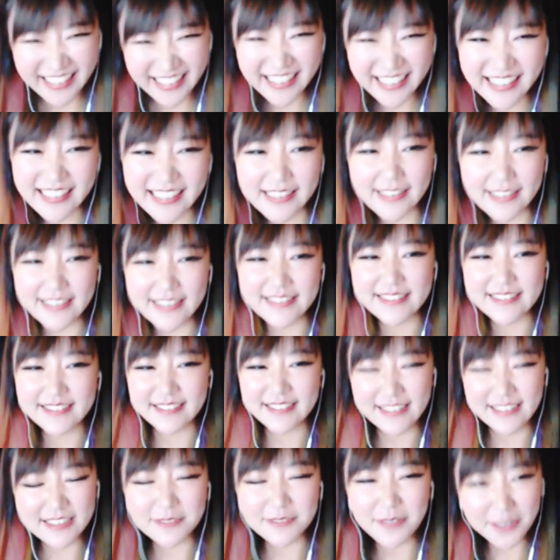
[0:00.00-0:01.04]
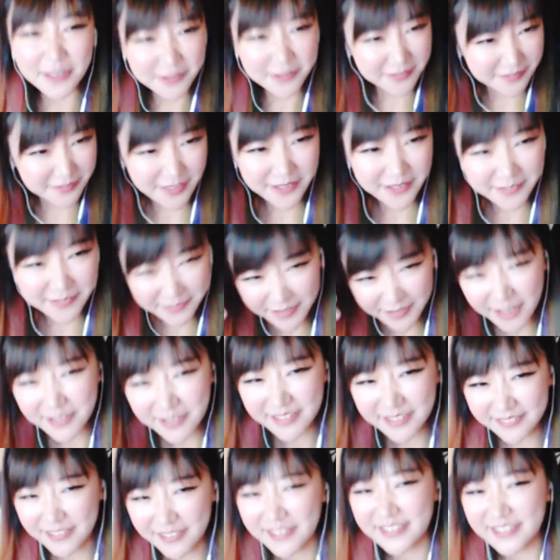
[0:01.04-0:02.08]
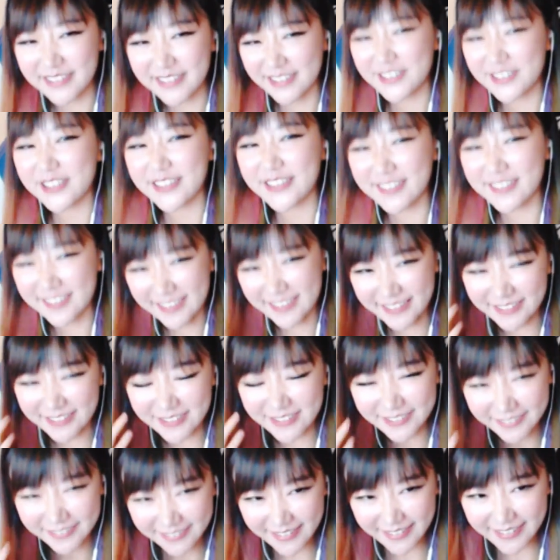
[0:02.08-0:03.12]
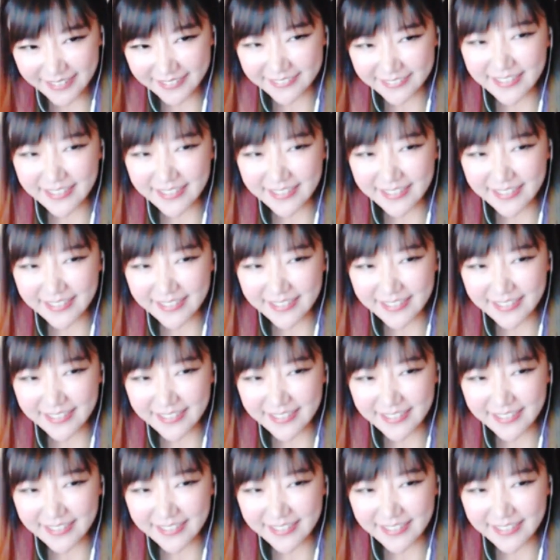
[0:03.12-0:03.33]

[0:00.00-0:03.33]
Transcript: It's very, very, very, very interesting to learn